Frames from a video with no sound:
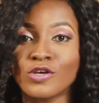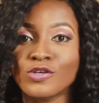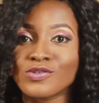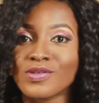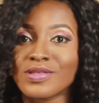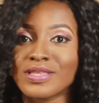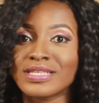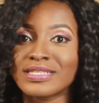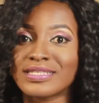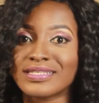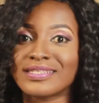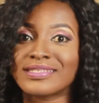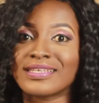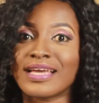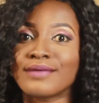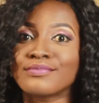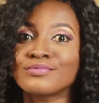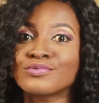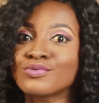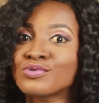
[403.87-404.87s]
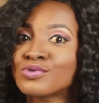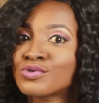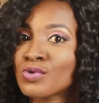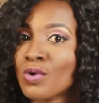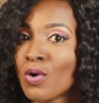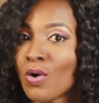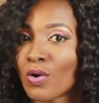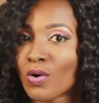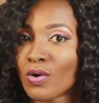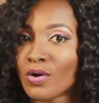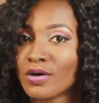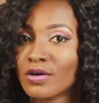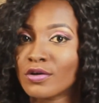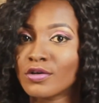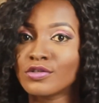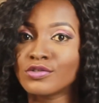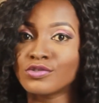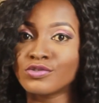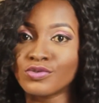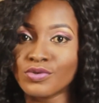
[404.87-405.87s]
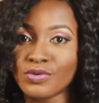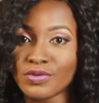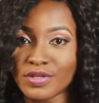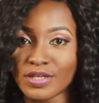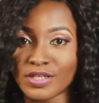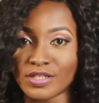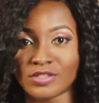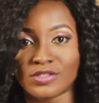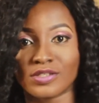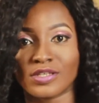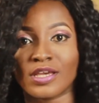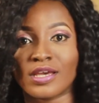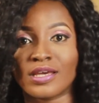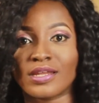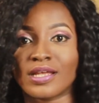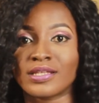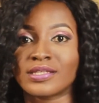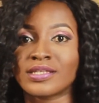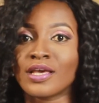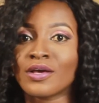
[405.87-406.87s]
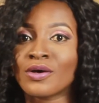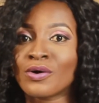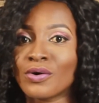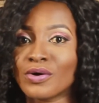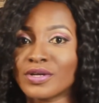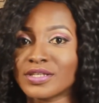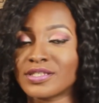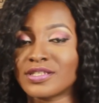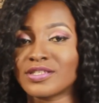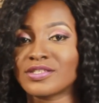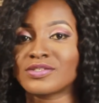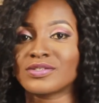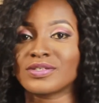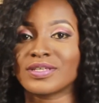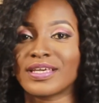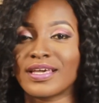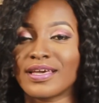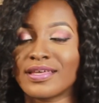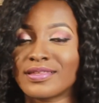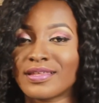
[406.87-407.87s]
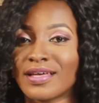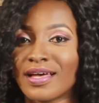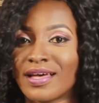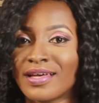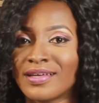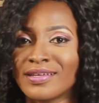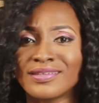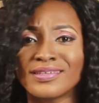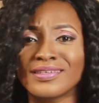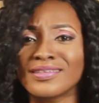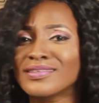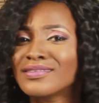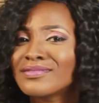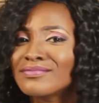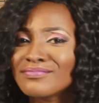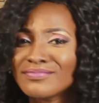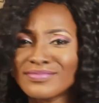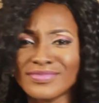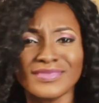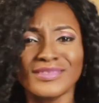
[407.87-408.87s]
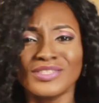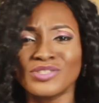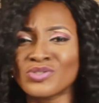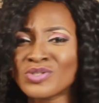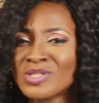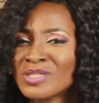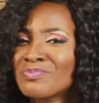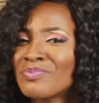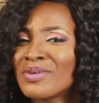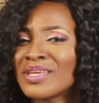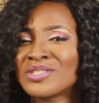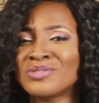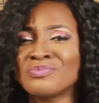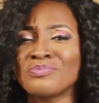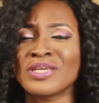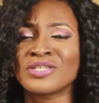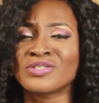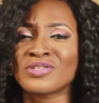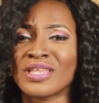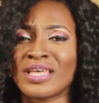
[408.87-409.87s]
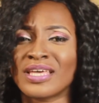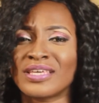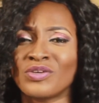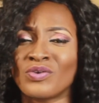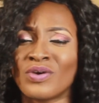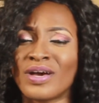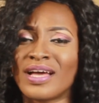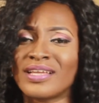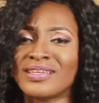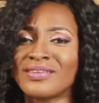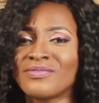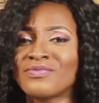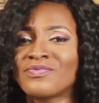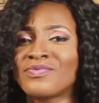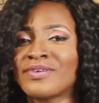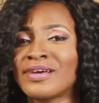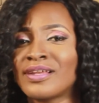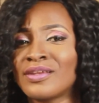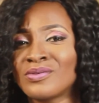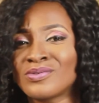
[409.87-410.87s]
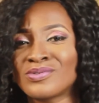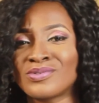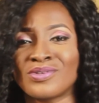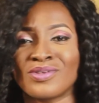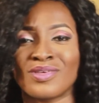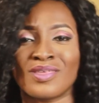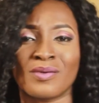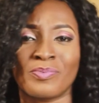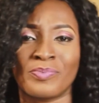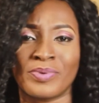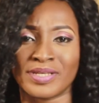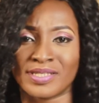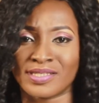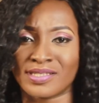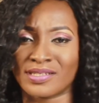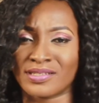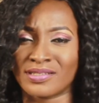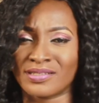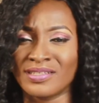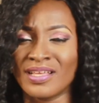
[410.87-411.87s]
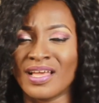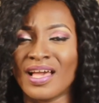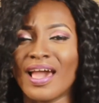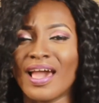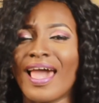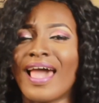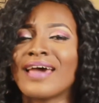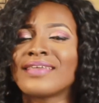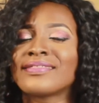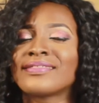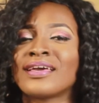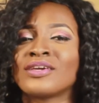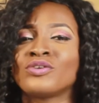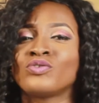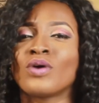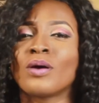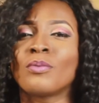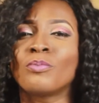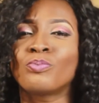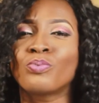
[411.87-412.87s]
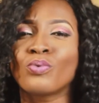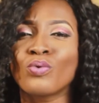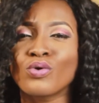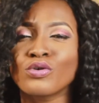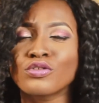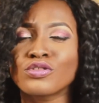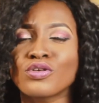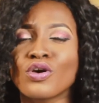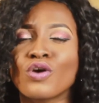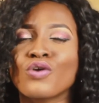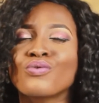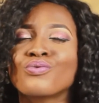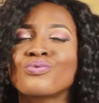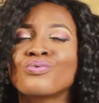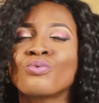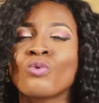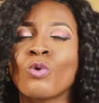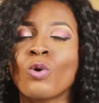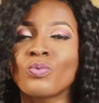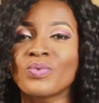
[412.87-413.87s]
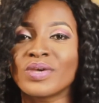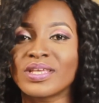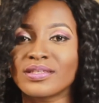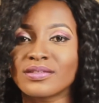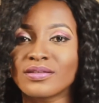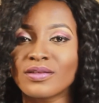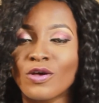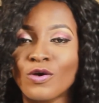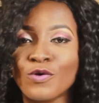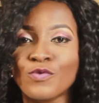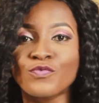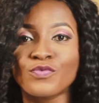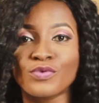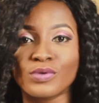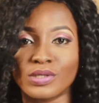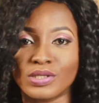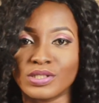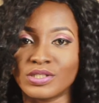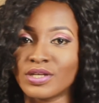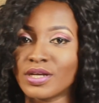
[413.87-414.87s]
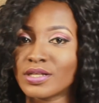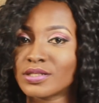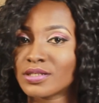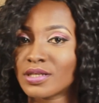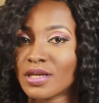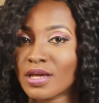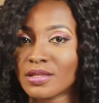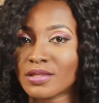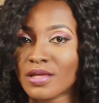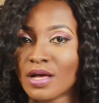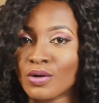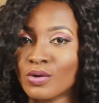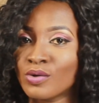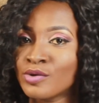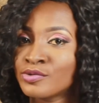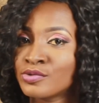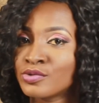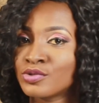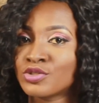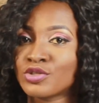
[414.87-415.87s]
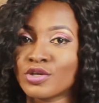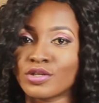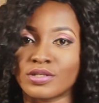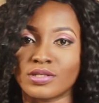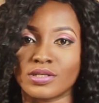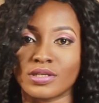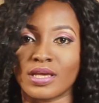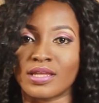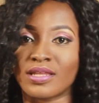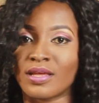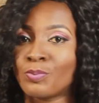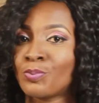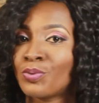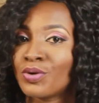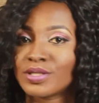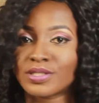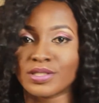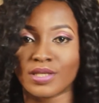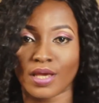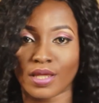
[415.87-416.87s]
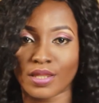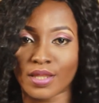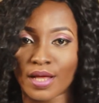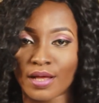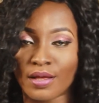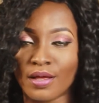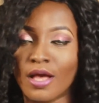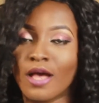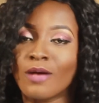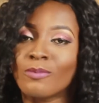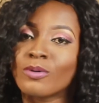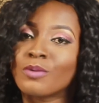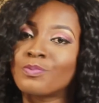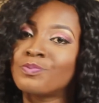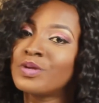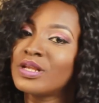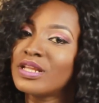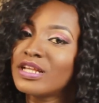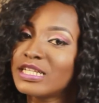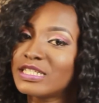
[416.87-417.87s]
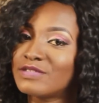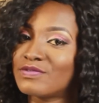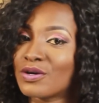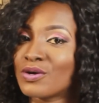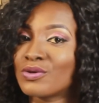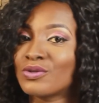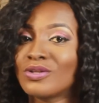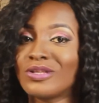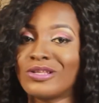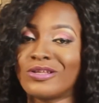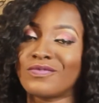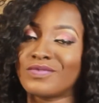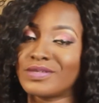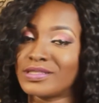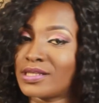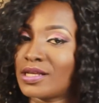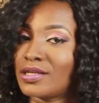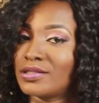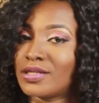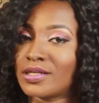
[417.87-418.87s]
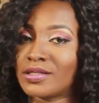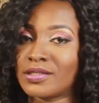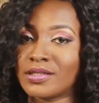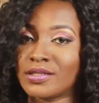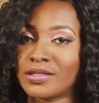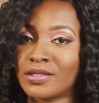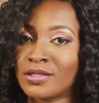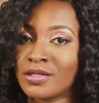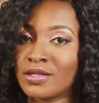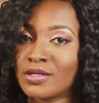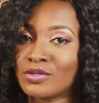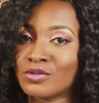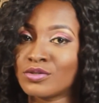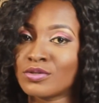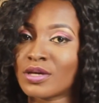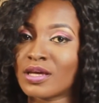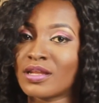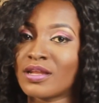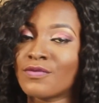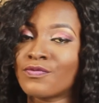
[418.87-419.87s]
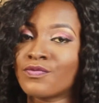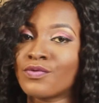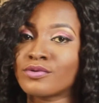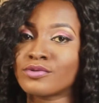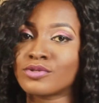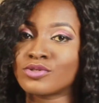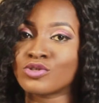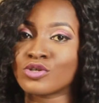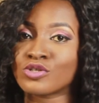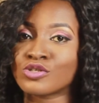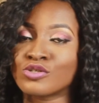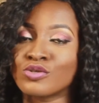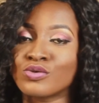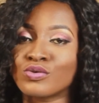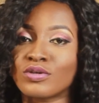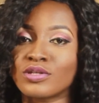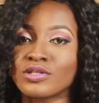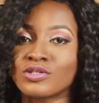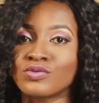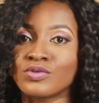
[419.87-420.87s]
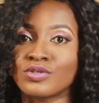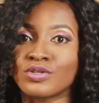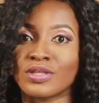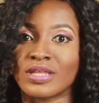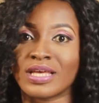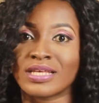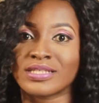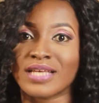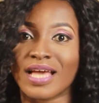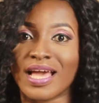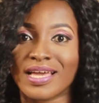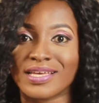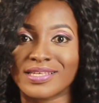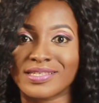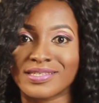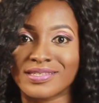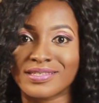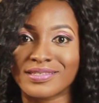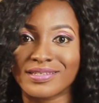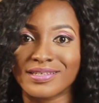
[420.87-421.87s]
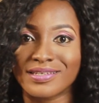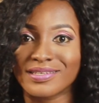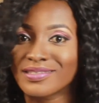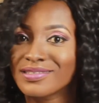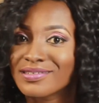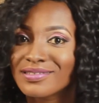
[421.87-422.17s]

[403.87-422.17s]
So this is the time to talk, do things together, take courses together. Just make sure that you're adding value to the other person and that you are both growing. Volunteer together, go to church together, pray together. But please, if you're going to love intelligently, you can't afford to just look into each other's eyes.